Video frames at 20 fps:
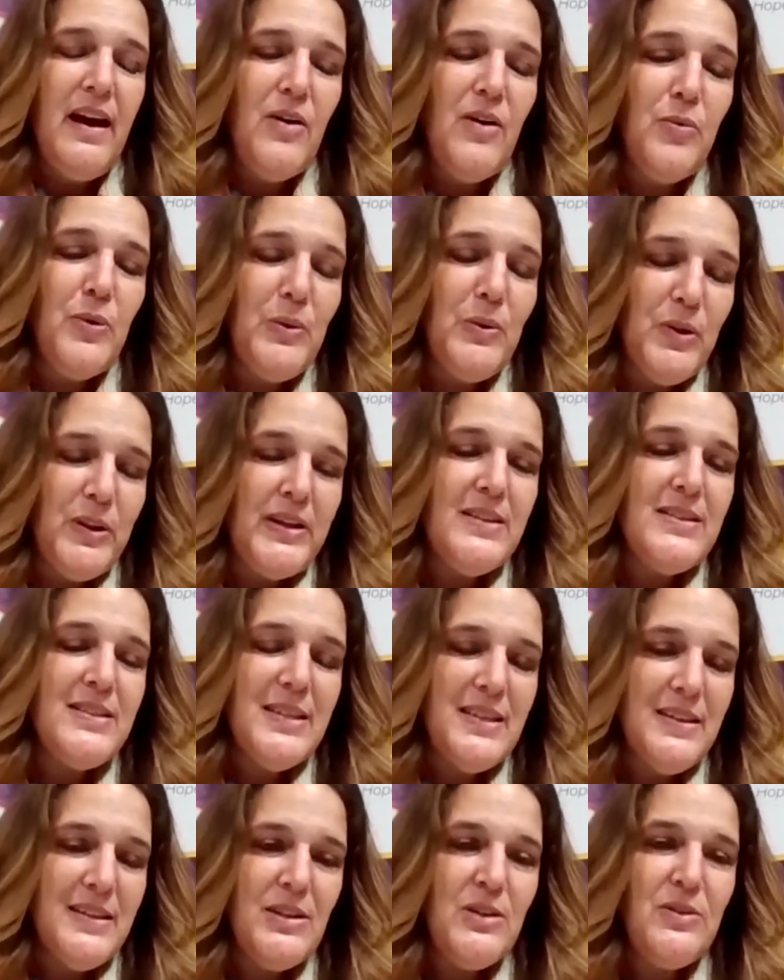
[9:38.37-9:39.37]
we will
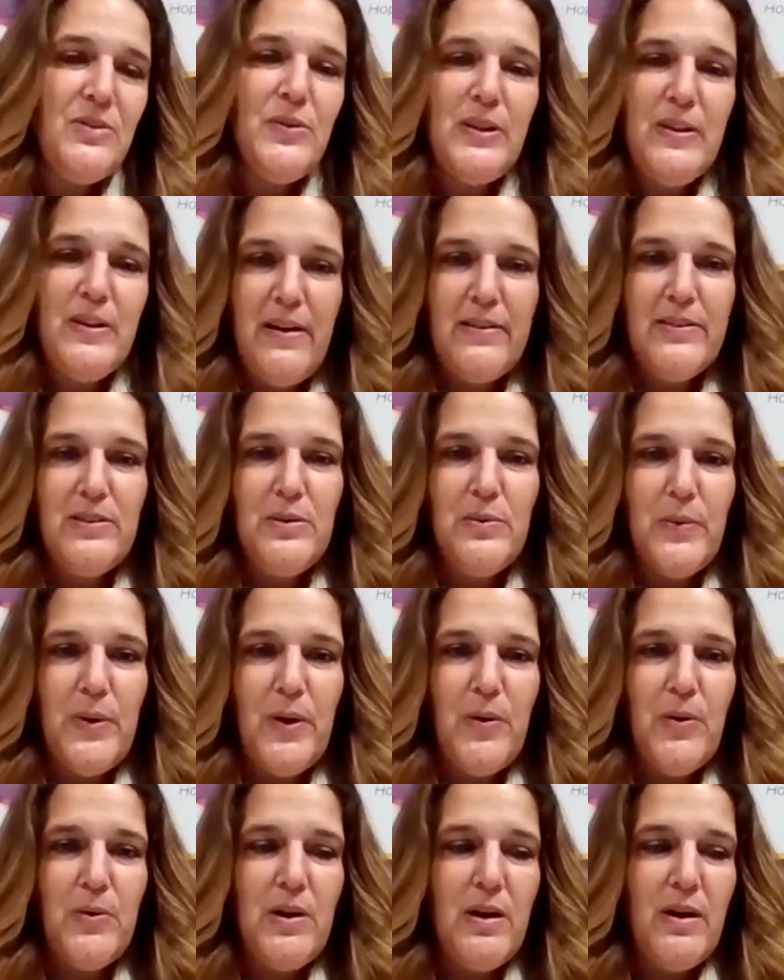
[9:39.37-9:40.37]
continue along the
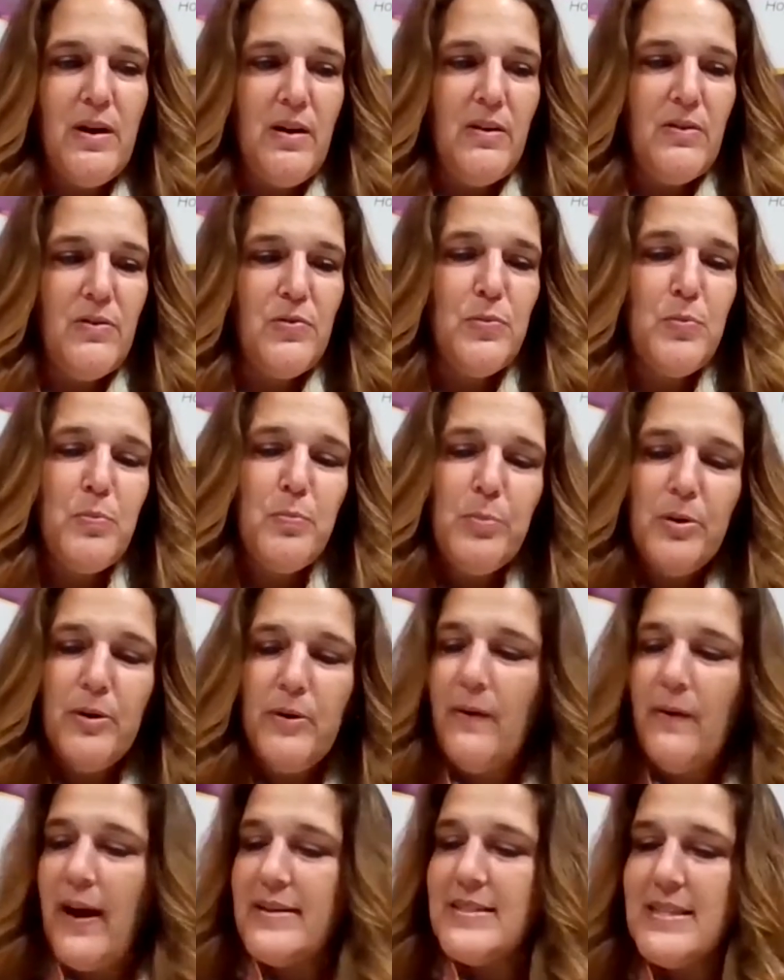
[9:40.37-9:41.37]
road of
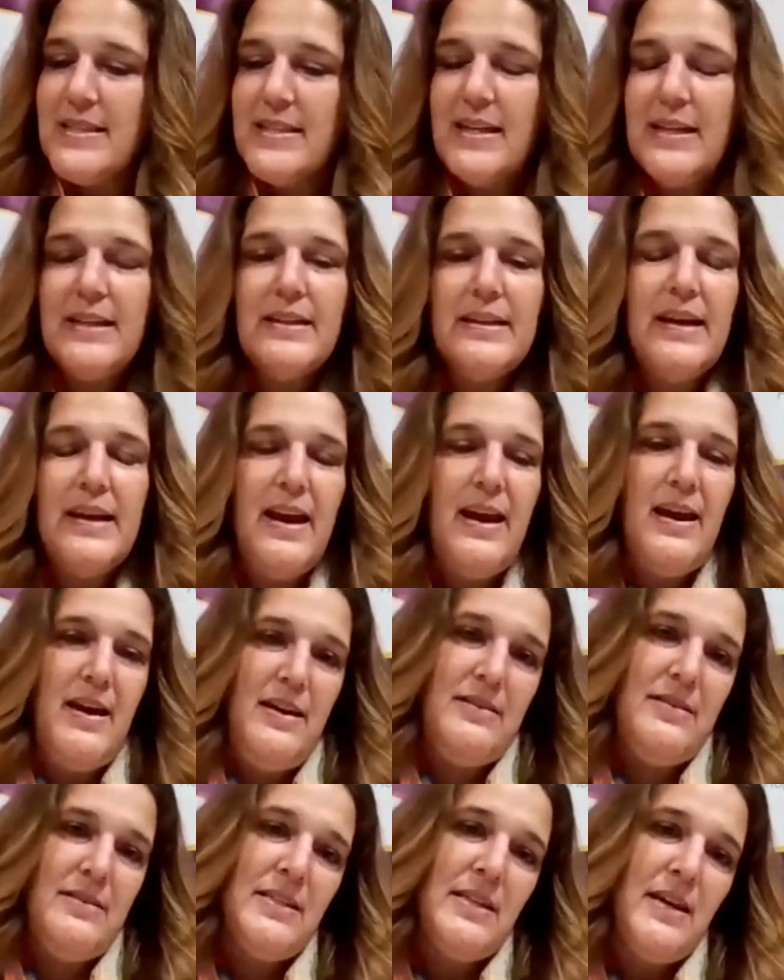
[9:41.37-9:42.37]
progressing
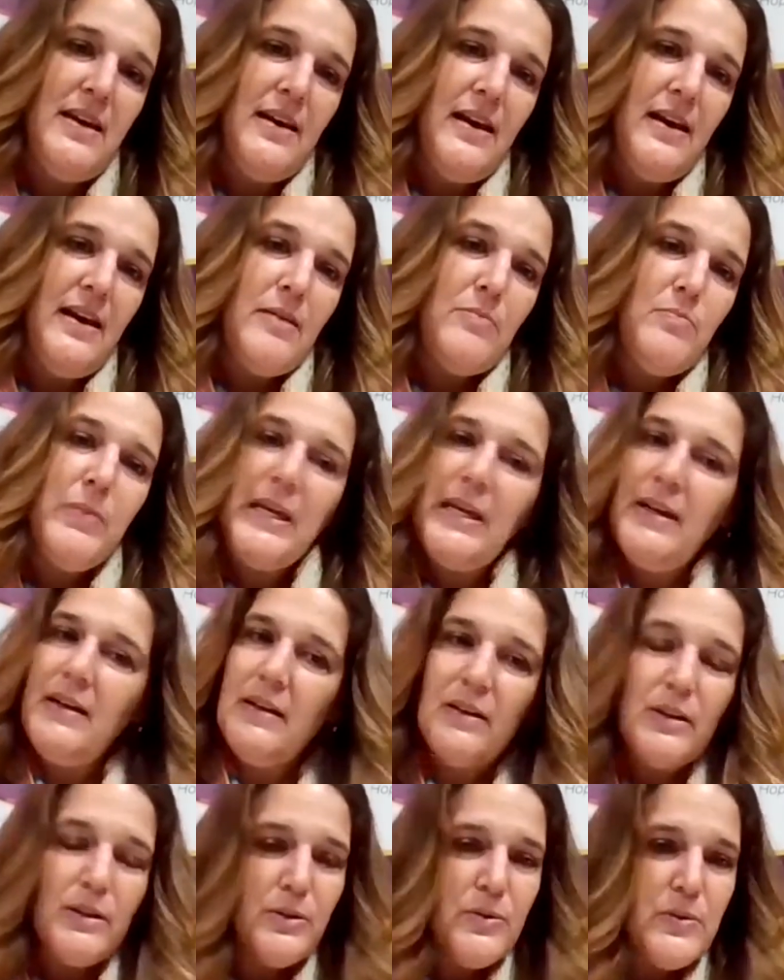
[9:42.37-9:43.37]
and being
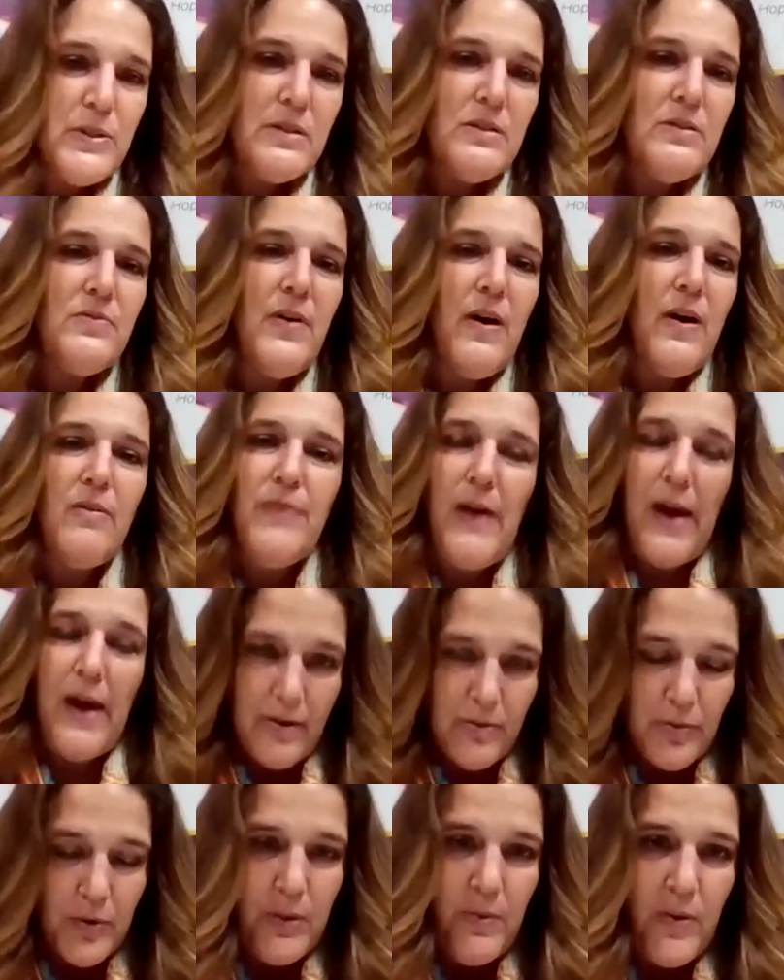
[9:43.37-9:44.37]
inclusive of
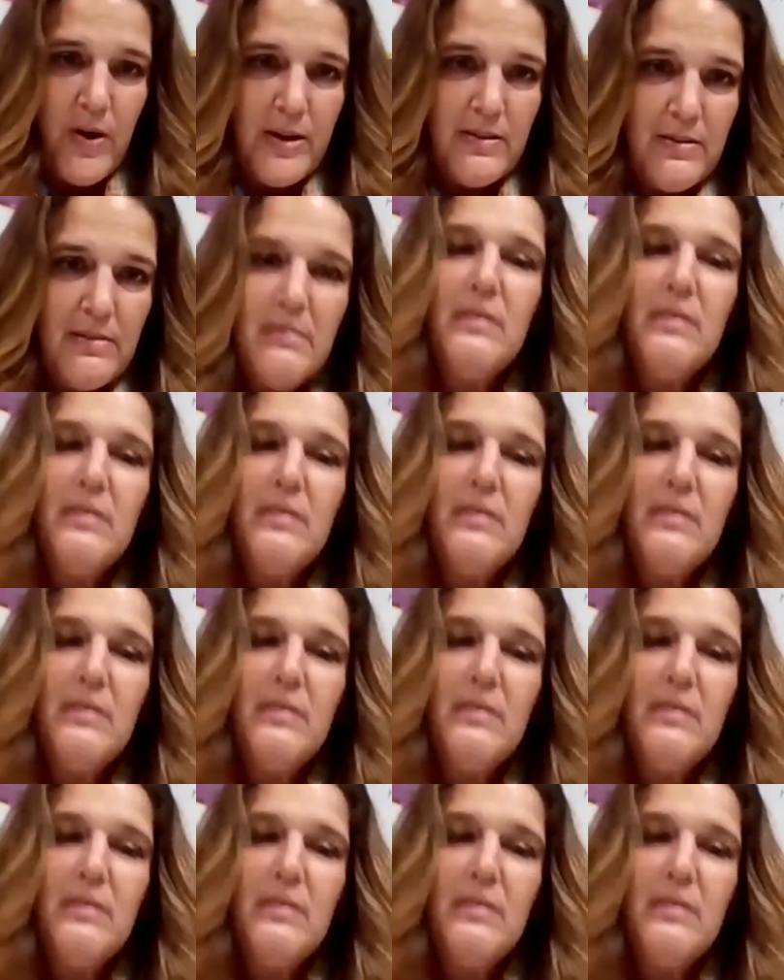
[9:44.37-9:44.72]
everyone